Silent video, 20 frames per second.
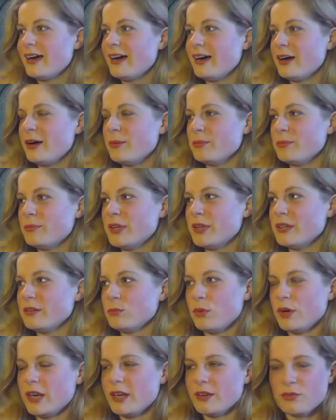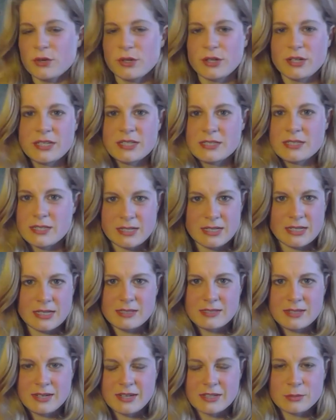But whatever it is, it
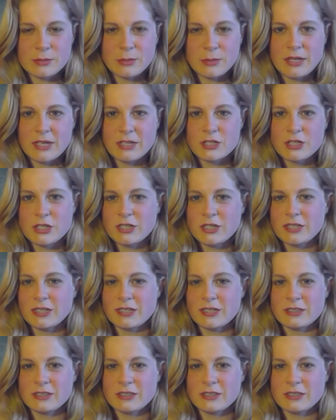needs an explanation.